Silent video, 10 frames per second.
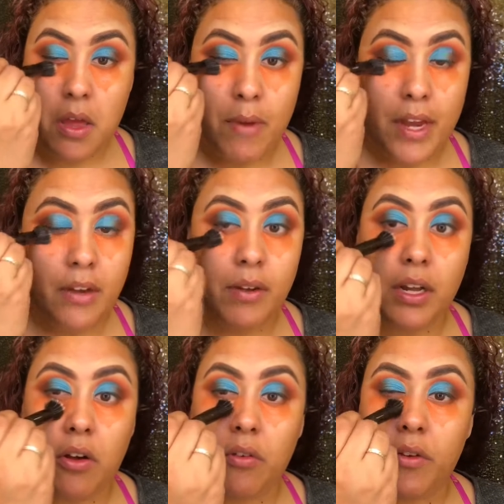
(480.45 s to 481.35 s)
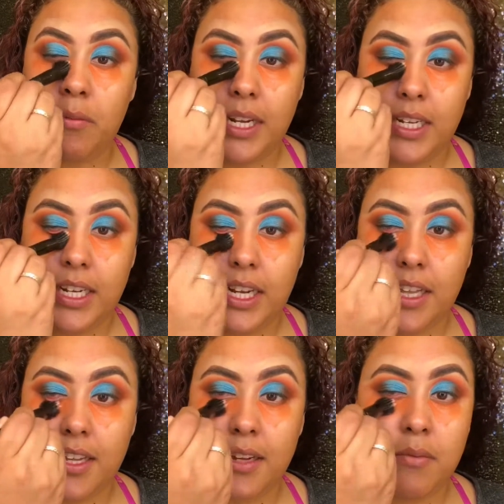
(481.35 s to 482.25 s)
But I don't want to over blend it
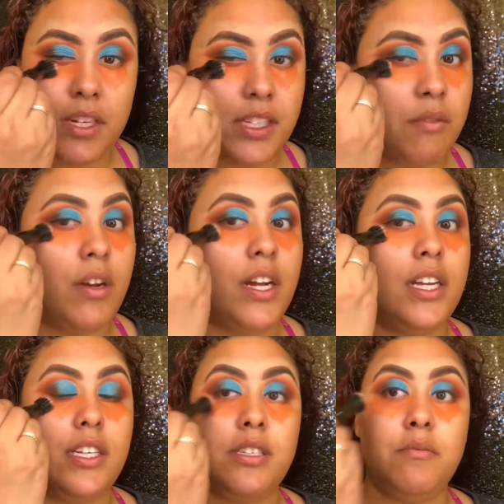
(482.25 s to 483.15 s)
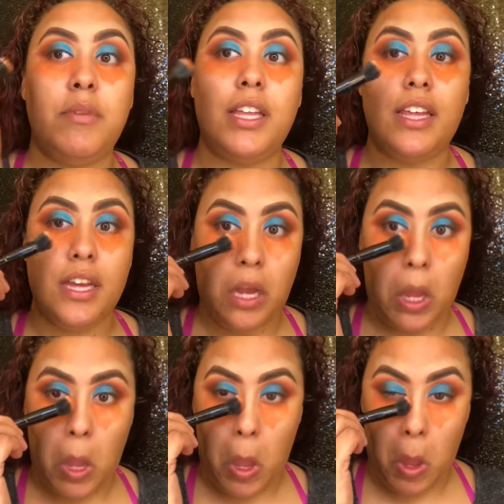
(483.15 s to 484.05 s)
either because I want it to be like
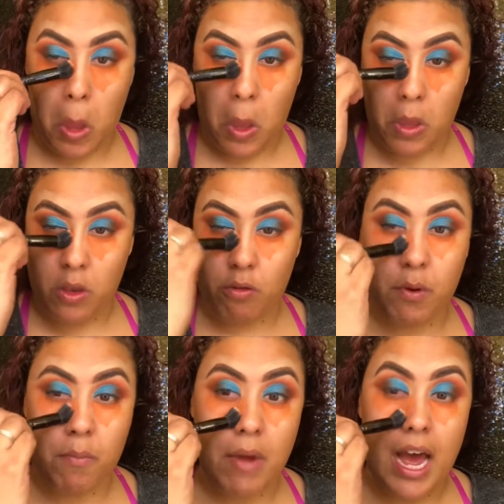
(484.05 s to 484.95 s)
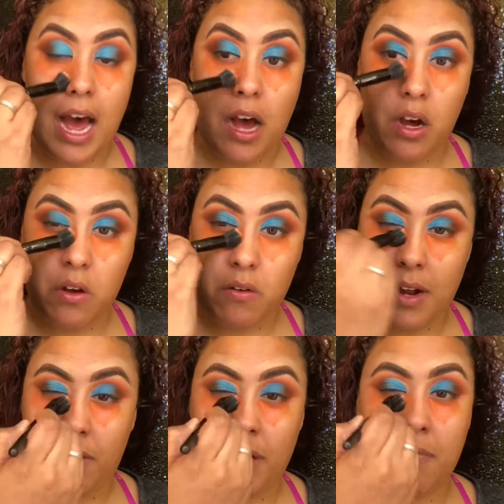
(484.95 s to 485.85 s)
super pow.
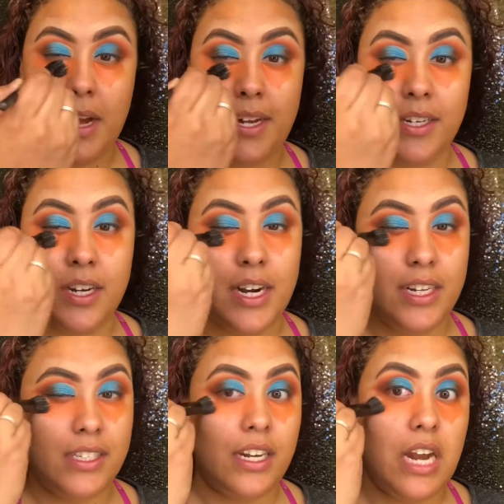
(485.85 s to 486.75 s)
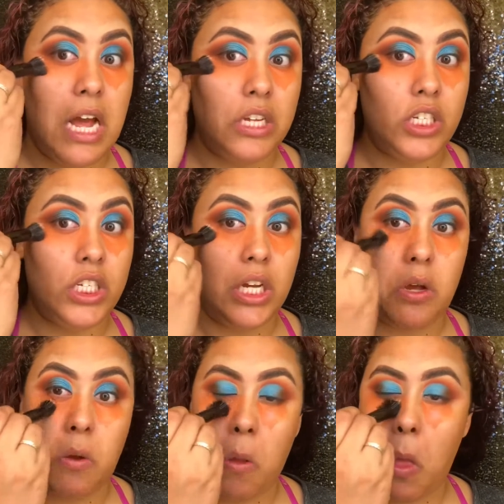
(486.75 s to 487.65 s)
I want my under eyes to not
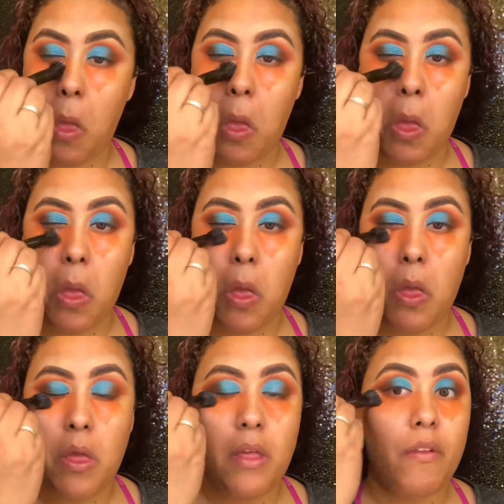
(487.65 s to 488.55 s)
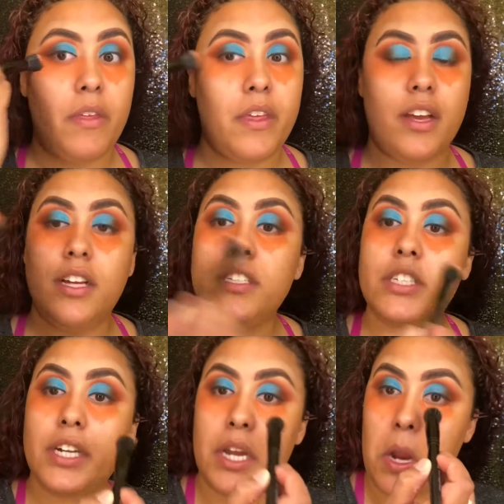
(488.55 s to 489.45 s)
show under
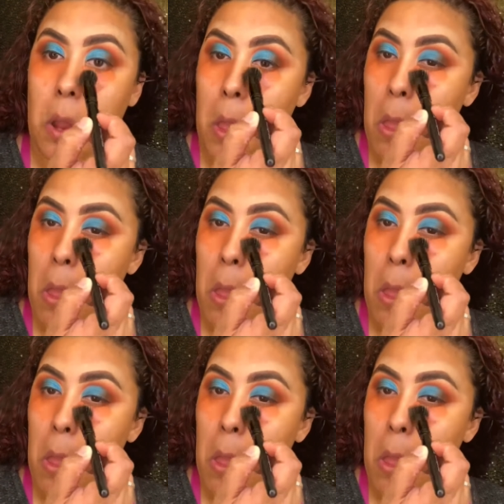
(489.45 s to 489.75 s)
here.